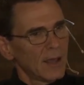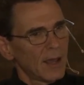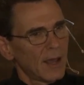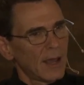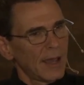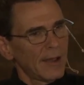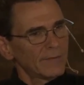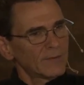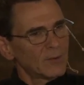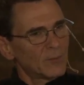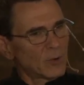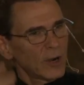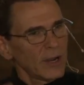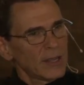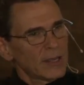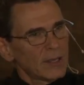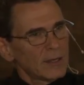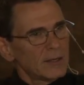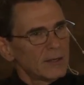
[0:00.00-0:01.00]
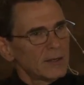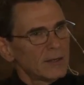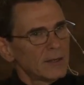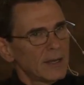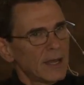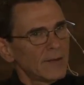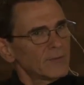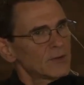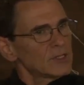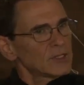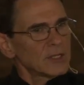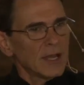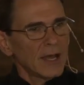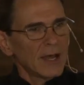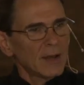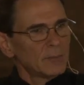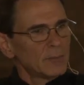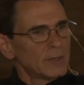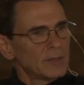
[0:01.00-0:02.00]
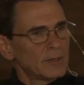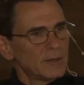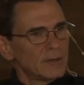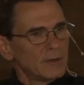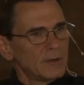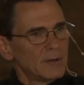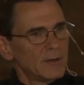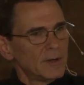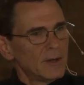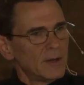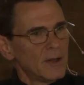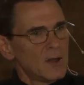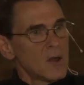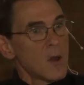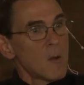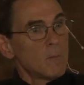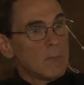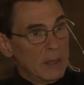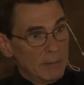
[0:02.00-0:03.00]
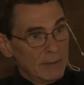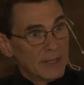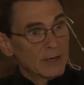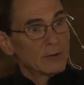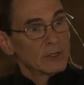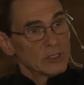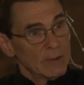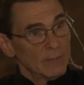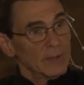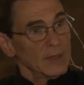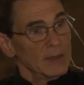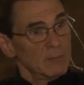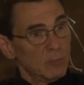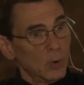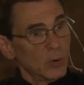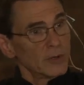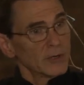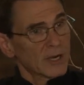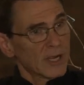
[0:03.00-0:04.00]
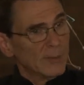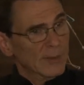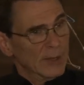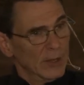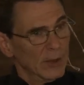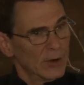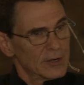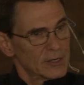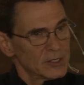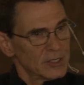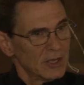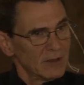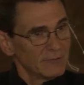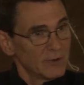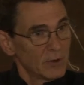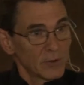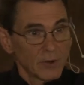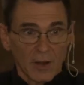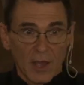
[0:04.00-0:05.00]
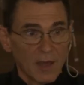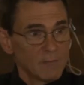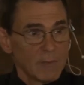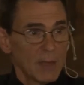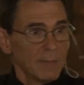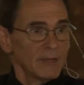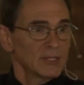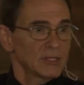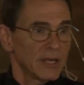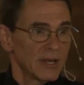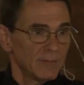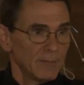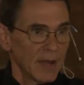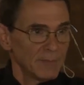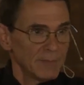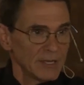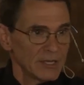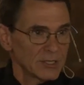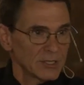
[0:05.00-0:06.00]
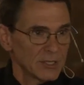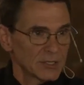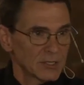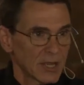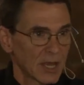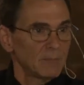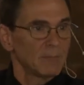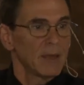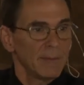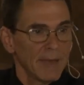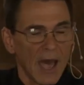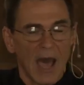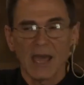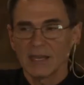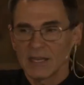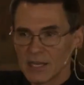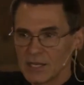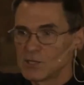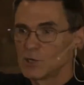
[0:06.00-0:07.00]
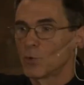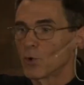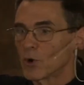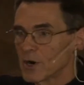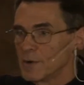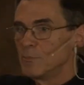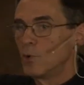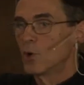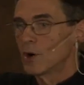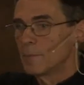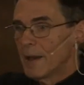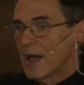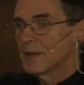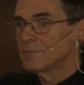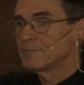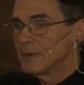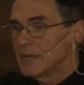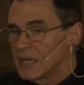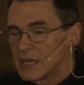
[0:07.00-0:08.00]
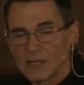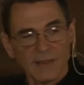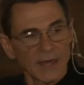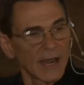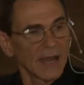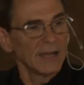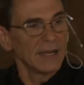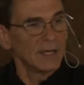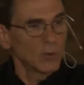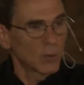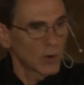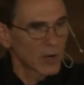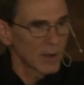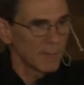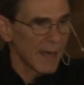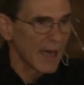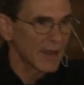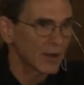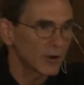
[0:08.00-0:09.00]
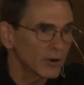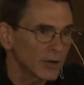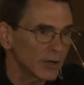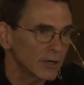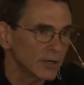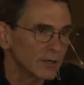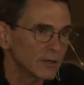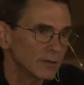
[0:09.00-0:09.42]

I have to break it. I have to stop. Maybe there was something important coming on her cell phone, and maybe it's none of my business. And maybe I need to worry more about me than I need to worry about her.